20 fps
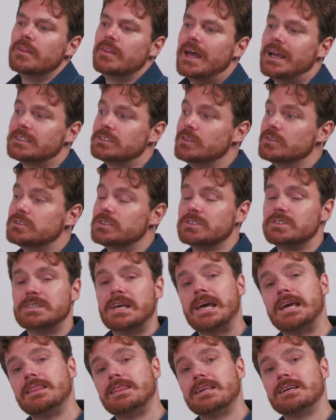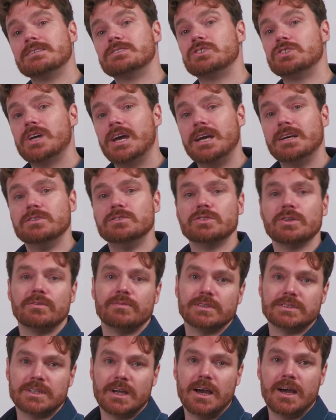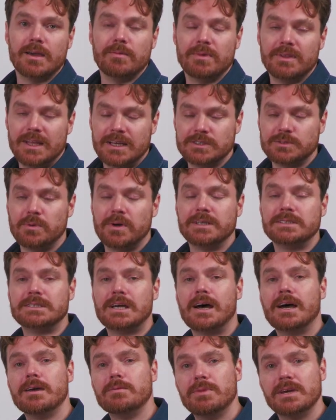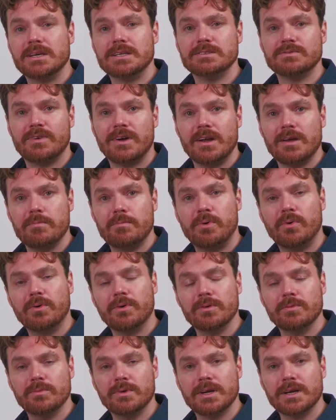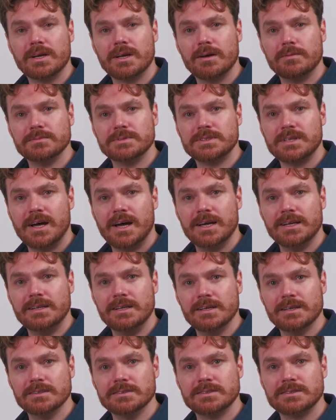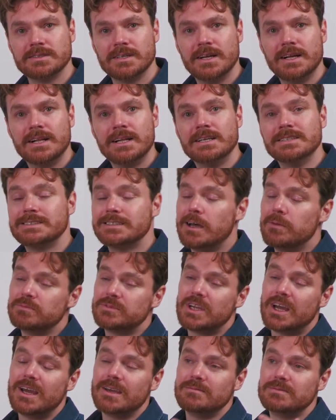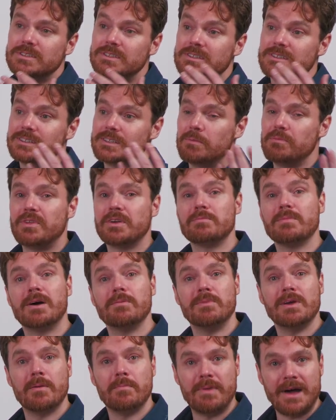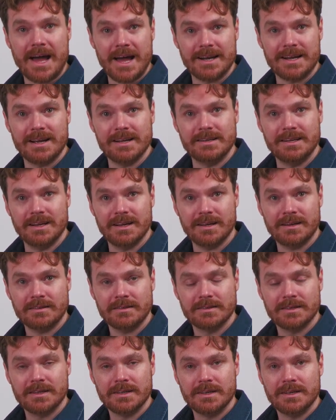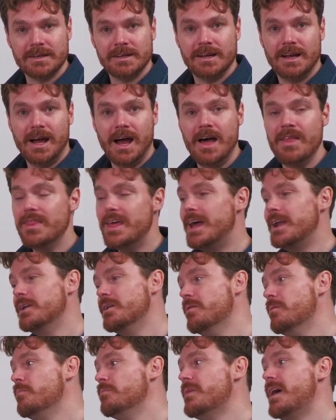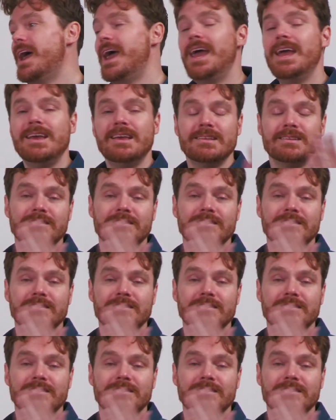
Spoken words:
That's not to say things change over time, and that's why timing is very important when it comes to ideas. Sometimes something might be a bad idea, and then 8